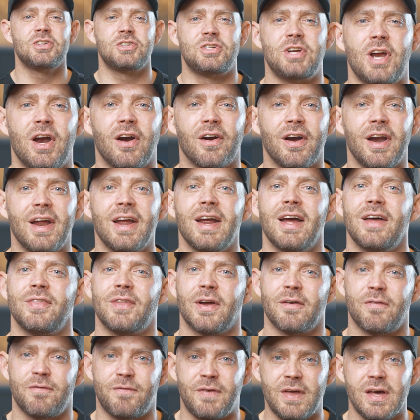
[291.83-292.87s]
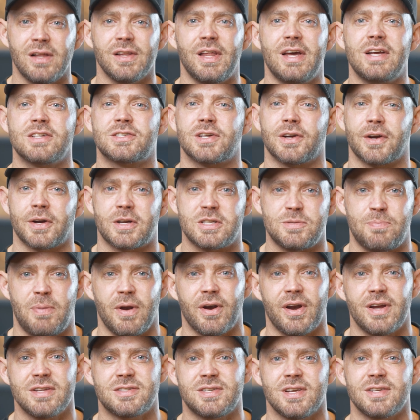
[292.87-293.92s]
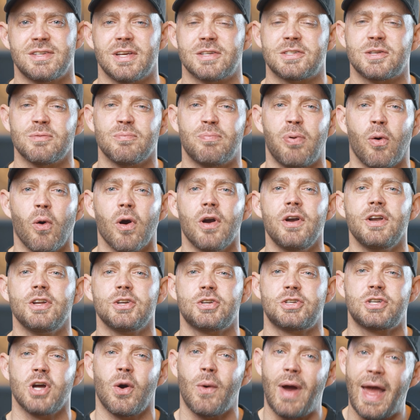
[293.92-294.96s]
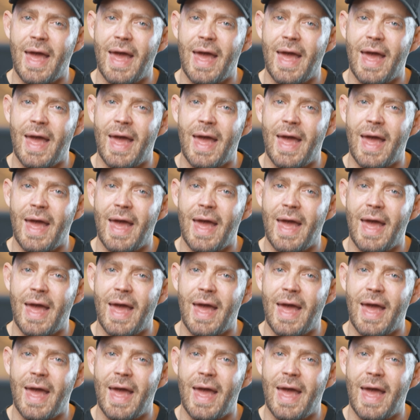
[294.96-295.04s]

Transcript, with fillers: sharing their feelings or experiences, it's important to show